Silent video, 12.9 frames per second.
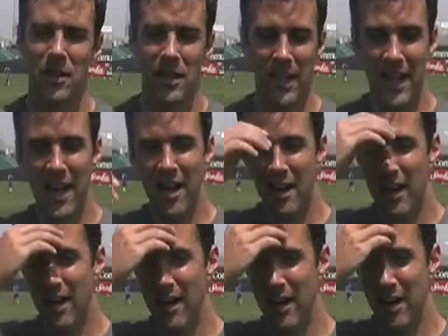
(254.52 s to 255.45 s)
Yeah,
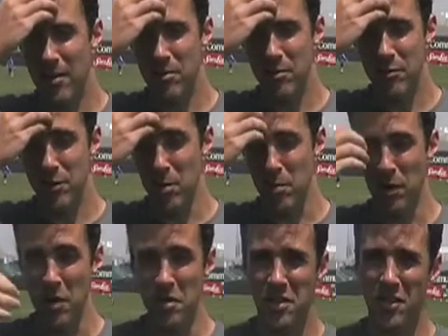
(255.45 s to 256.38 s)
from a
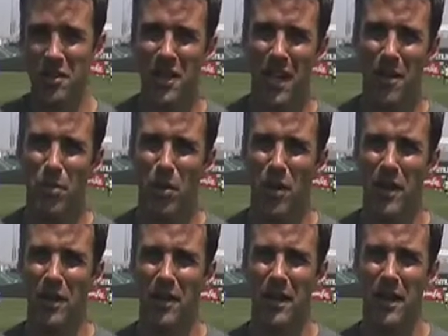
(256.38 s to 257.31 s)
personal standpoint,
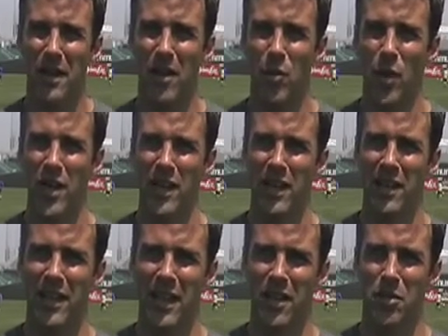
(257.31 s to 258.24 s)
we needed
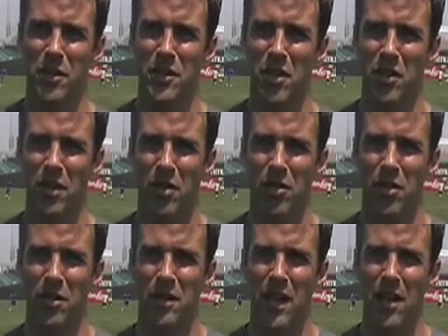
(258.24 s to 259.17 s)
to get a result in our
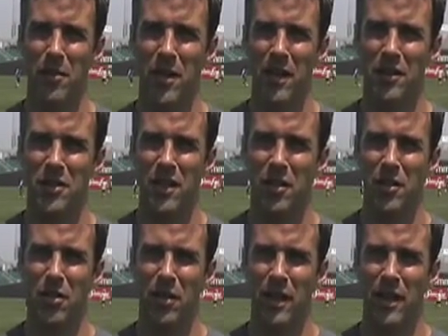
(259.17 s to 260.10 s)
third game against South
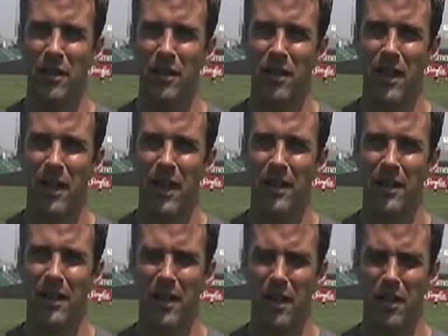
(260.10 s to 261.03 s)
Korea, and
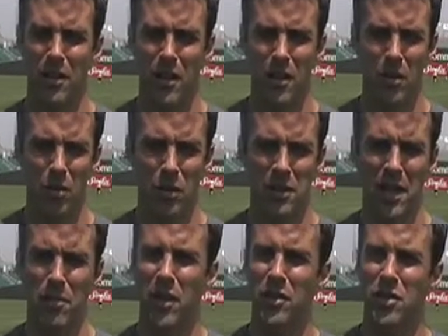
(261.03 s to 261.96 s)
with
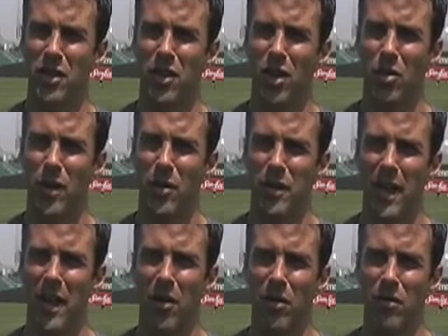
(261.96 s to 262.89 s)
10 minutes to go, we were
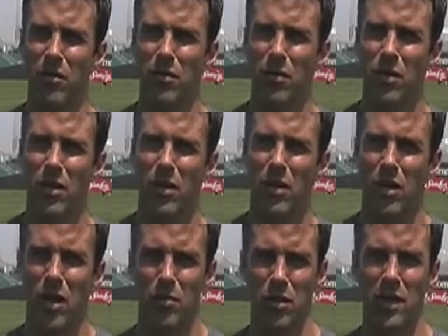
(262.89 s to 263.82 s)
down.
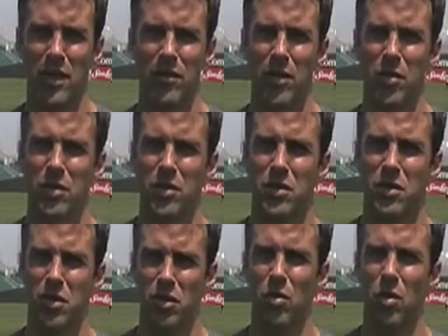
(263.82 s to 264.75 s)
I believe it was 2-1,